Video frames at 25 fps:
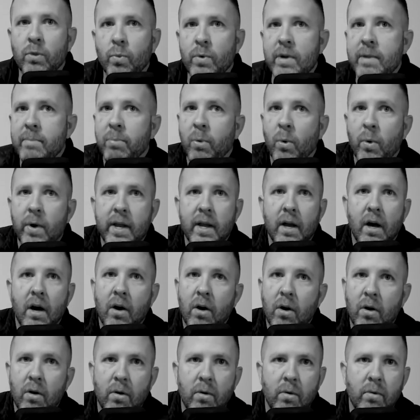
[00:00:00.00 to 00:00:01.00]
often
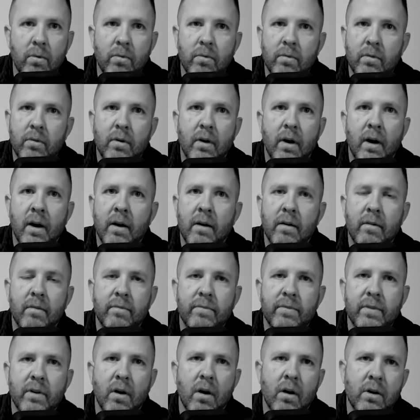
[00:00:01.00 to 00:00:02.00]
suppressed,
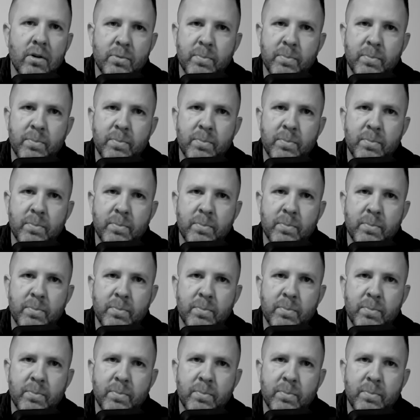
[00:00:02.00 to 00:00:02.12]
ignored, or